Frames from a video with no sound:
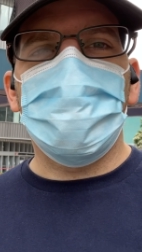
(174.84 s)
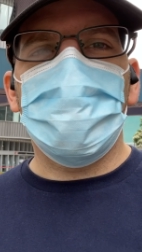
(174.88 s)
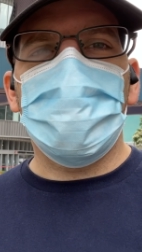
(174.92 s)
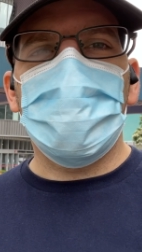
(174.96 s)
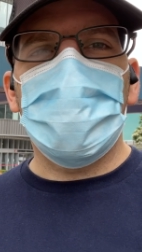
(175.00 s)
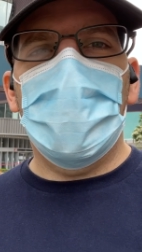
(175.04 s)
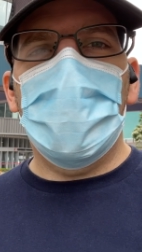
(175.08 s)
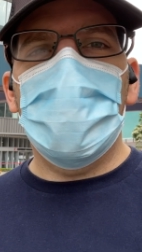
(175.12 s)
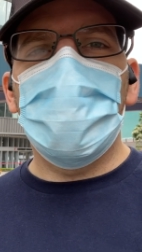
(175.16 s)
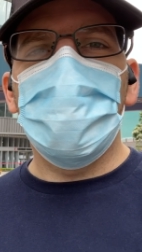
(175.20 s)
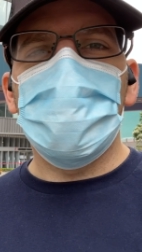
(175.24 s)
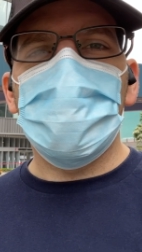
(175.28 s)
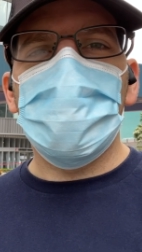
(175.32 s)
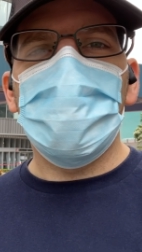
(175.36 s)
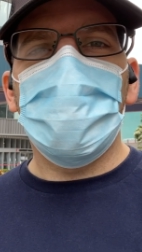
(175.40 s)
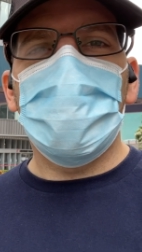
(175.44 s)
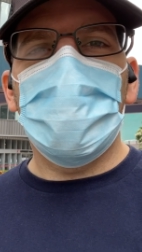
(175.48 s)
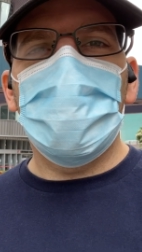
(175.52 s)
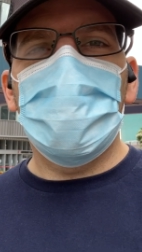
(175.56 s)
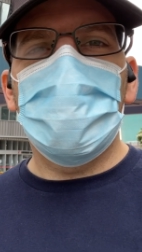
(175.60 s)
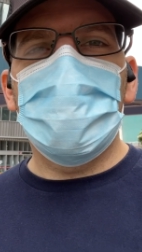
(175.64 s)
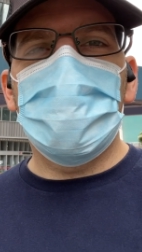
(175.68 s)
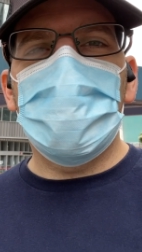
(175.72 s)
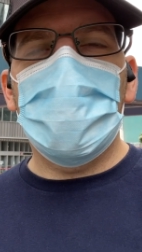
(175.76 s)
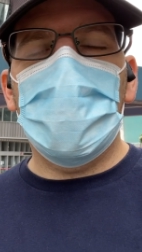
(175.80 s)
Anyway, so
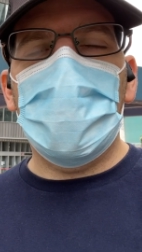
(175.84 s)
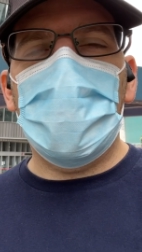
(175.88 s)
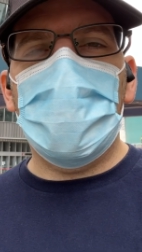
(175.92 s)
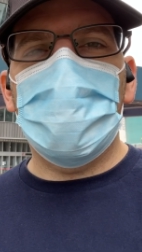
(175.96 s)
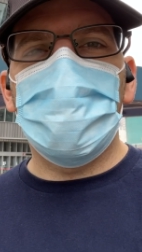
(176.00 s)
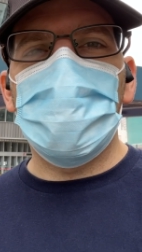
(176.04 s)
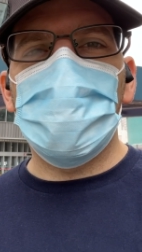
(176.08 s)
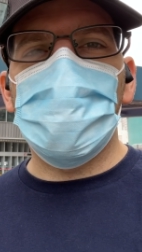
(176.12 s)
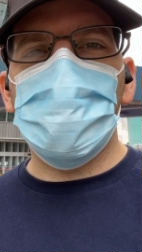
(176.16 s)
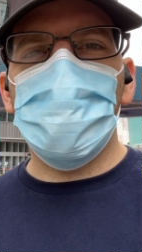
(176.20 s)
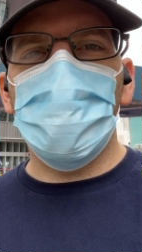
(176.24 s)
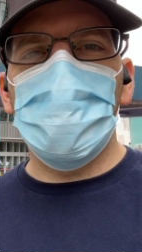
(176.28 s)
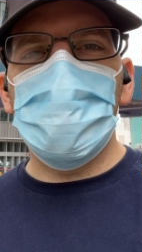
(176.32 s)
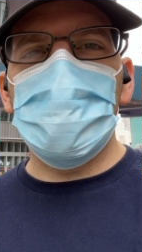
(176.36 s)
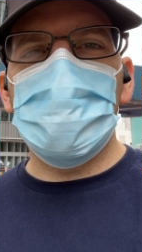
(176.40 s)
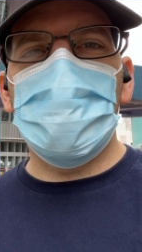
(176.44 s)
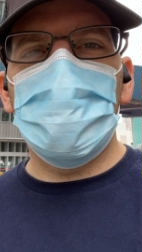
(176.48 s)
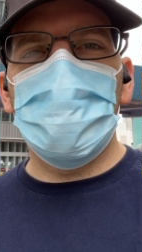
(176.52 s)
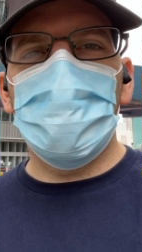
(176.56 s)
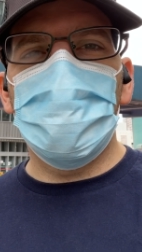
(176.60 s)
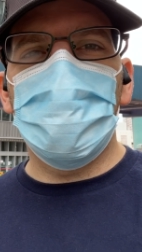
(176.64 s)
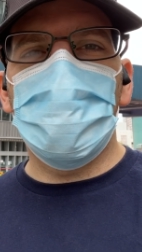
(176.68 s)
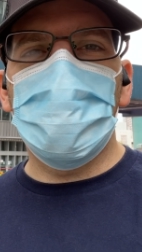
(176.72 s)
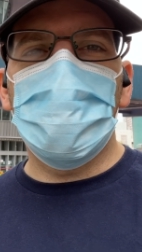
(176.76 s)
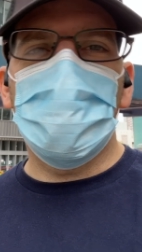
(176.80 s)
they have a choice here.
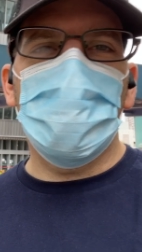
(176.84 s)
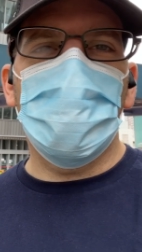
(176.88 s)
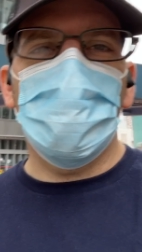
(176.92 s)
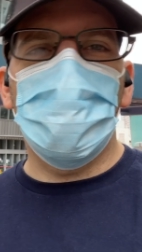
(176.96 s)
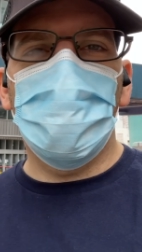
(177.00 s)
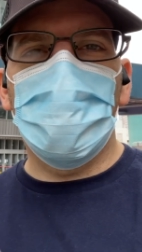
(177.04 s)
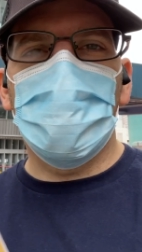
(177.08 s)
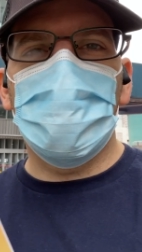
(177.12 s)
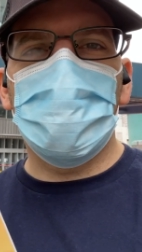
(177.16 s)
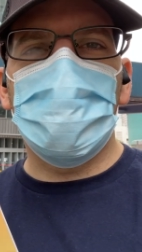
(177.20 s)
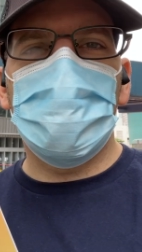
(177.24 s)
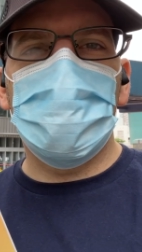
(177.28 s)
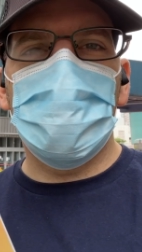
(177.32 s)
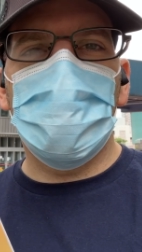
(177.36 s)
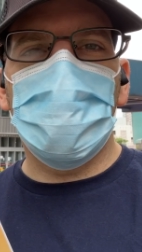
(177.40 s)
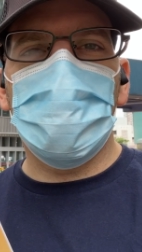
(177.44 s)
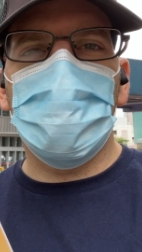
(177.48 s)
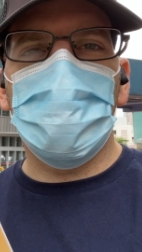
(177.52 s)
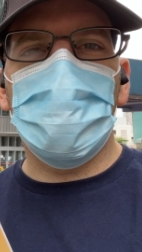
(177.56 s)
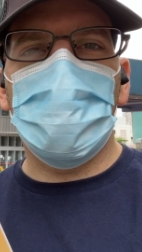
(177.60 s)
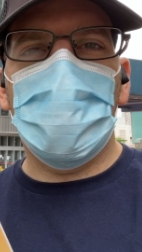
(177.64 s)
You can get one or the other.